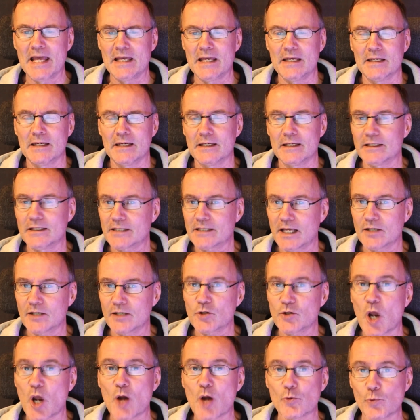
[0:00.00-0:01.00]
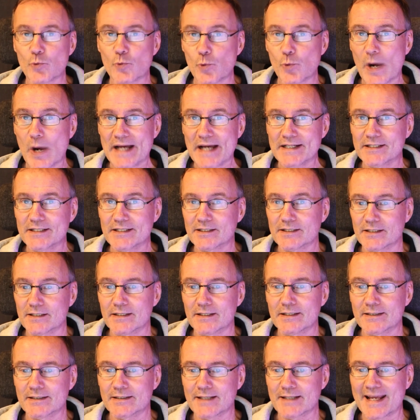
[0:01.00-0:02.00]
It can write
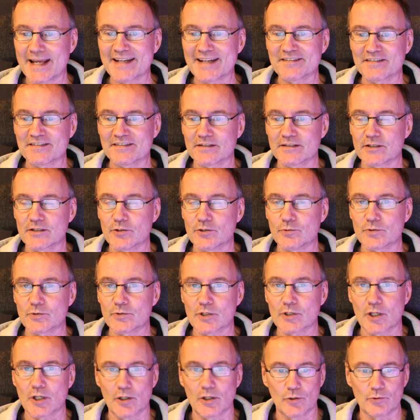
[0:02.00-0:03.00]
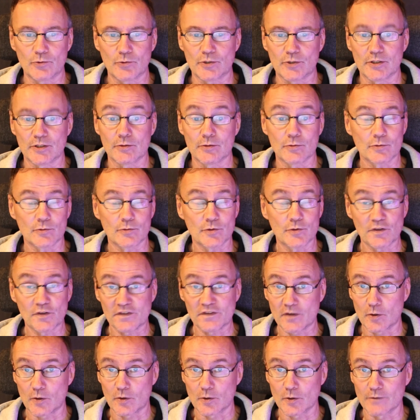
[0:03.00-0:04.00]
and execute code to
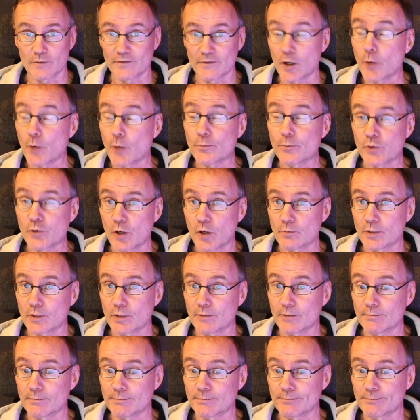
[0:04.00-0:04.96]
solve a problem.